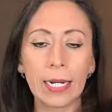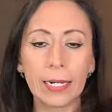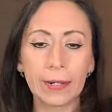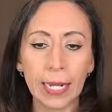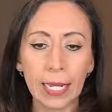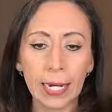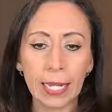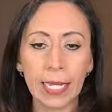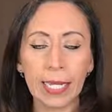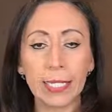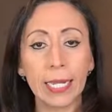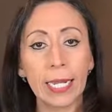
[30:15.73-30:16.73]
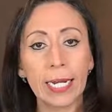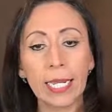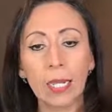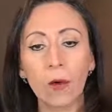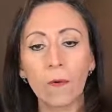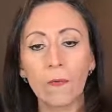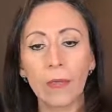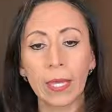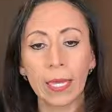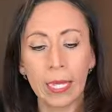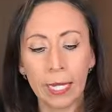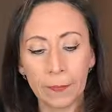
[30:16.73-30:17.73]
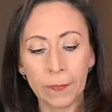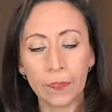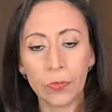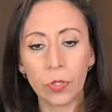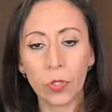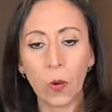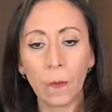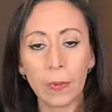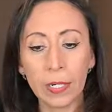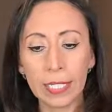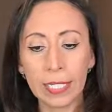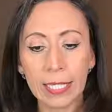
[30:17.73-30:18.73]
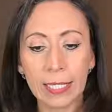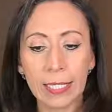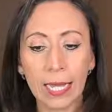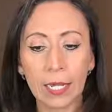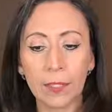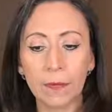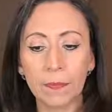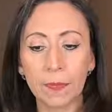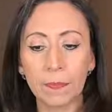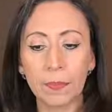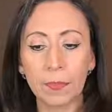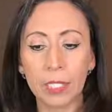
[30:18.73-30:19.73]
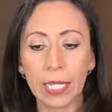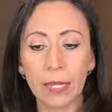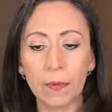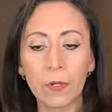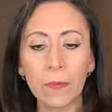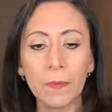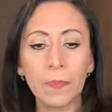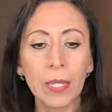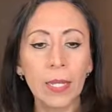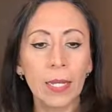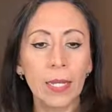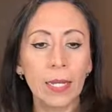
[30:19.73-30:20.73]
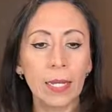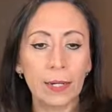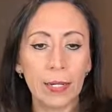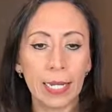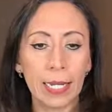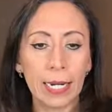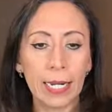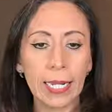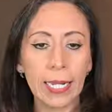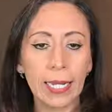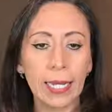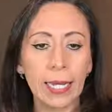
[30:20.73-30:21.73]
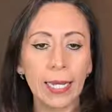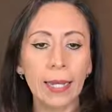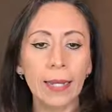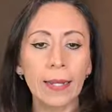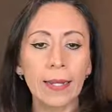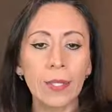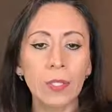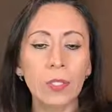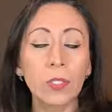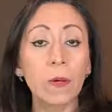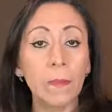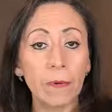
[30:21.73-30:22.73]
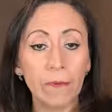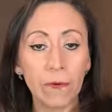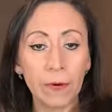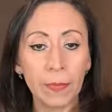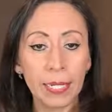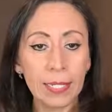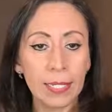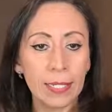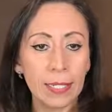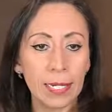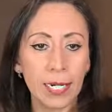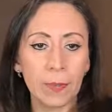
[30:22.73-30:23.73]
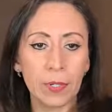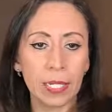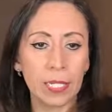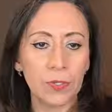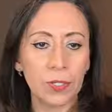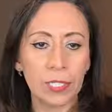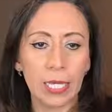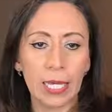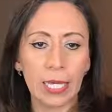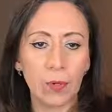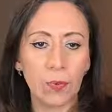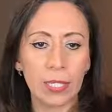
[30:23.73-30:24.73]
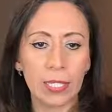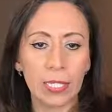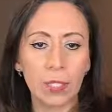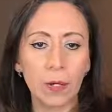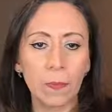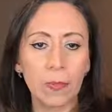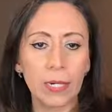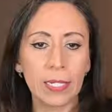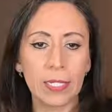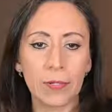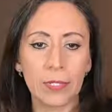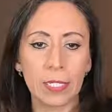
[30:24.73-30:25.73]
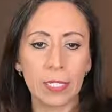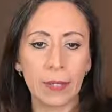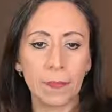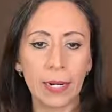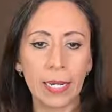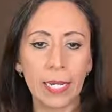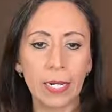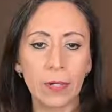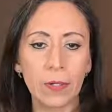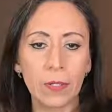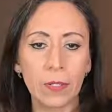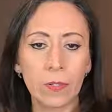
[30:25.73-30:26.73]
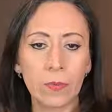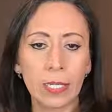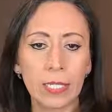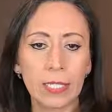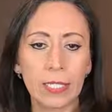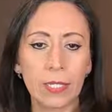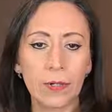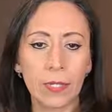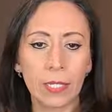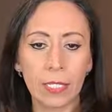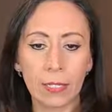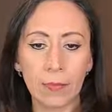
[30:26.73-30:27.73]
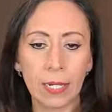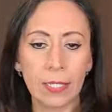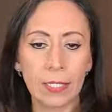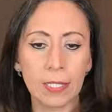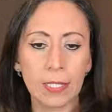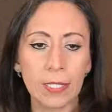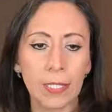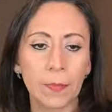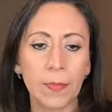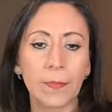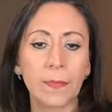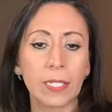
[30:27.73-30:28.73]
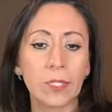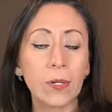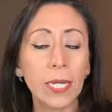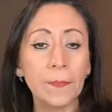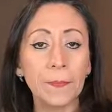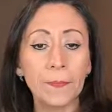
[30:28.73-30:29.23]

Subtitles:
right click at any of the numbers inside of the pivot table. Right click, number format, and I'm going to just say that I want the number, thousand separator with 0 decimals. I'm going to press OK.